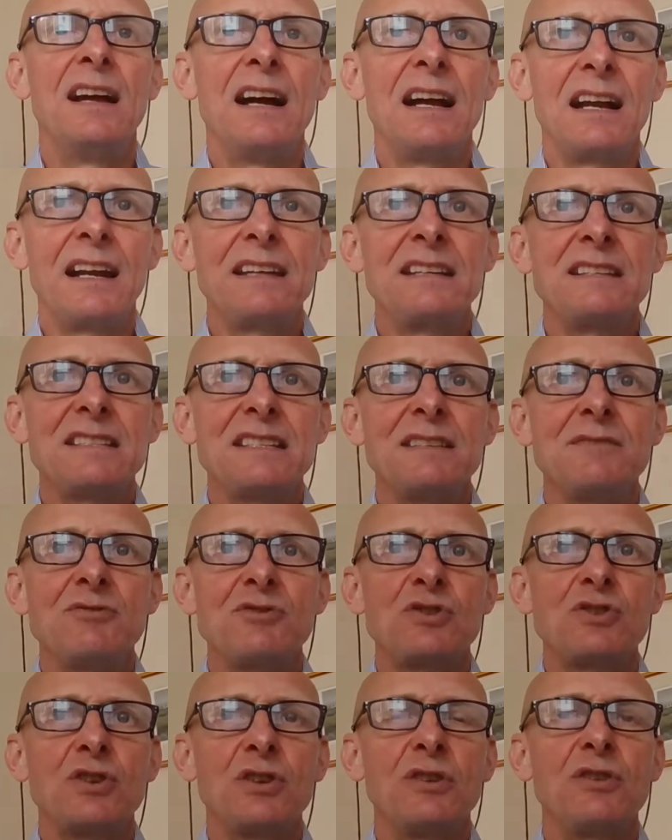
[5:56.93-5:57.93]
A LinkedIn
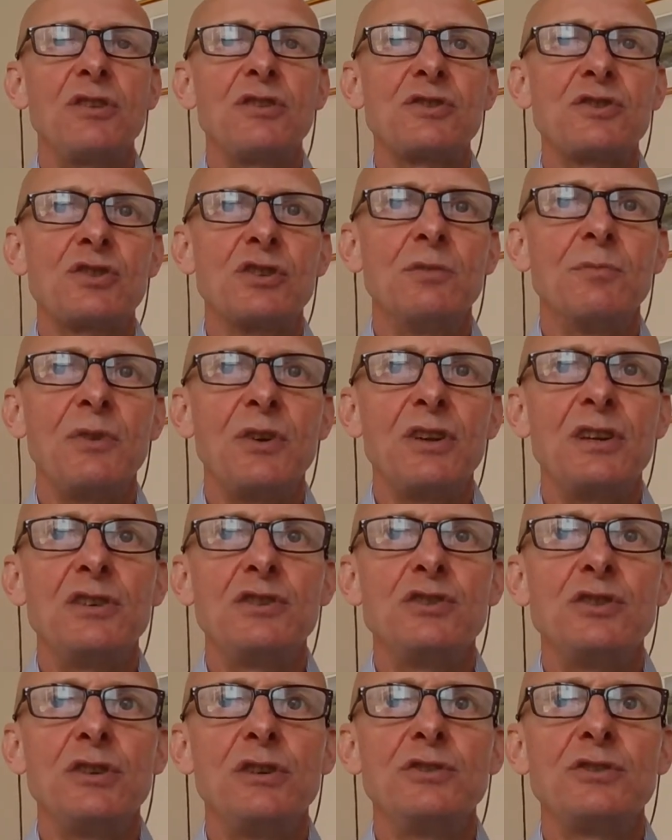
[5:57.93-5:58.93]
summary
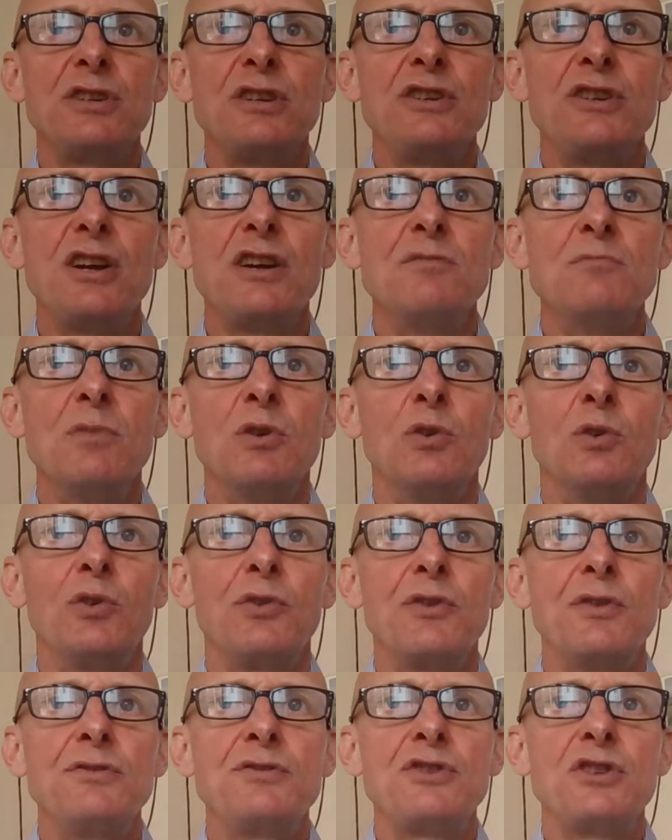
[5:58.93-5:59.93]
is usually no more
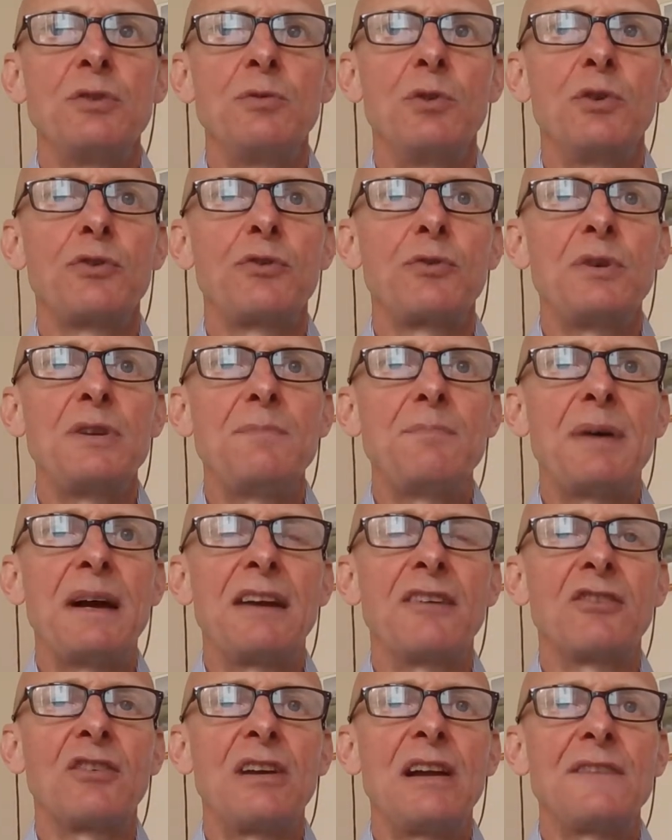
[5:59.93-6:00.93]
than 2 or 3
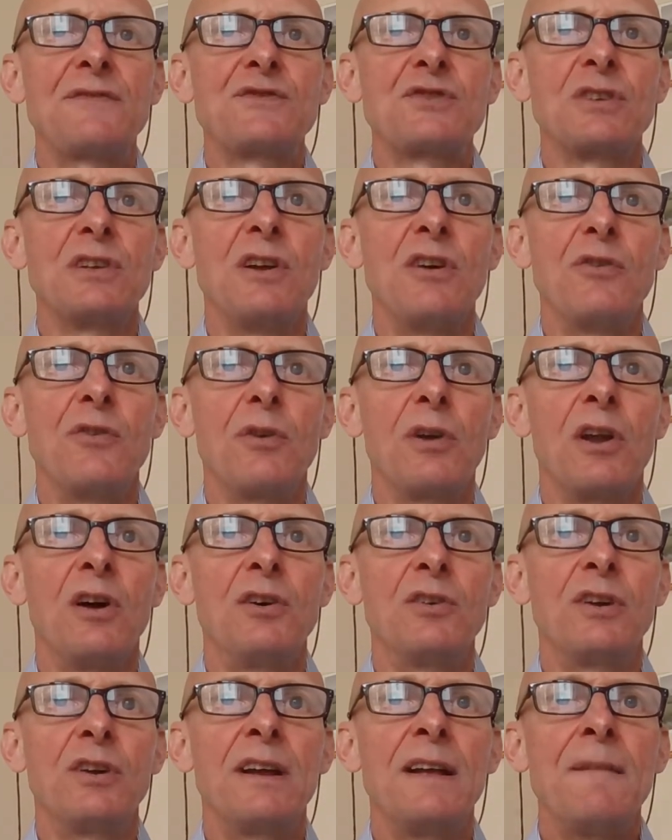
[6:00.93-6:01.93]
paragraphs
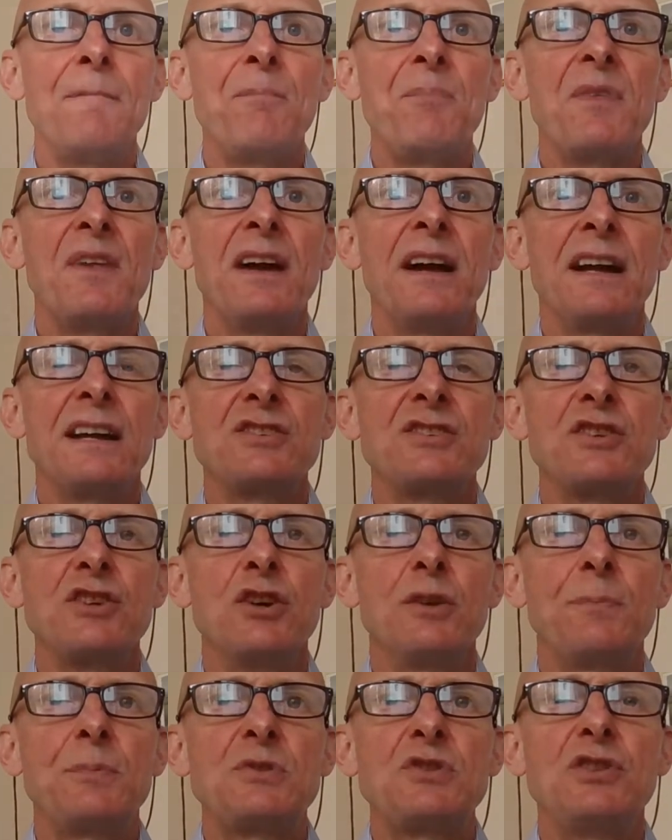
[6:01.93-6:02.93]
long and is an
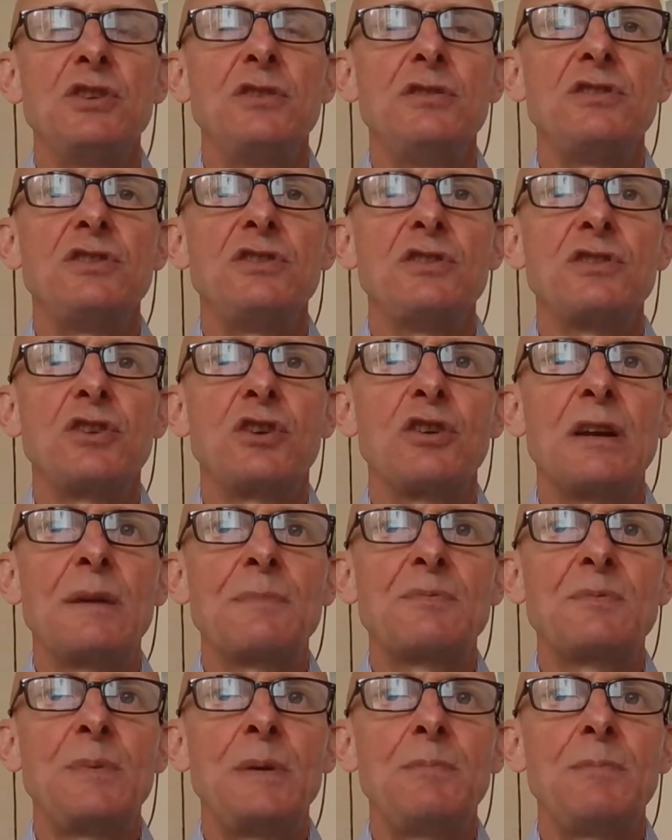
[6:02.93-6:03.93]
opportunity to grab
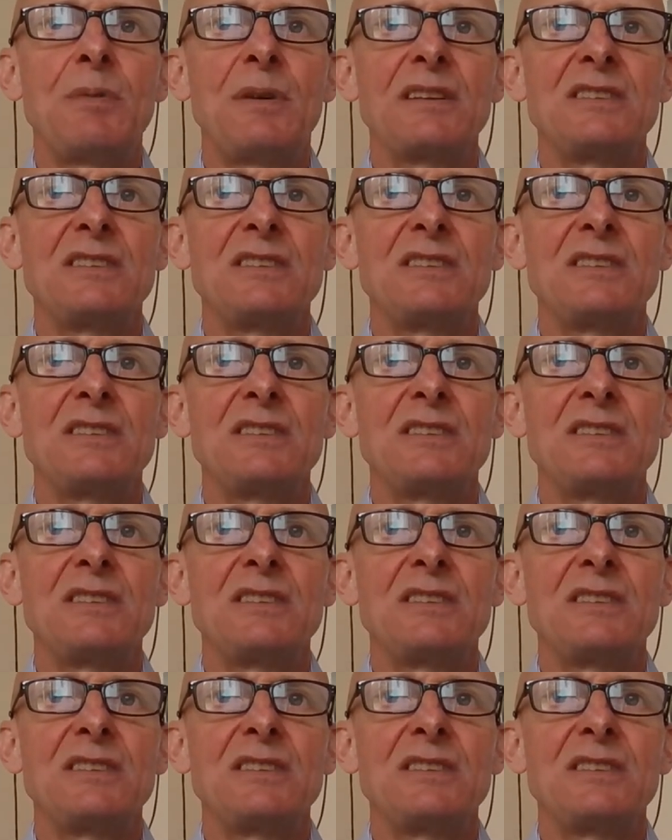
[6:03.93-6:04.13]
people's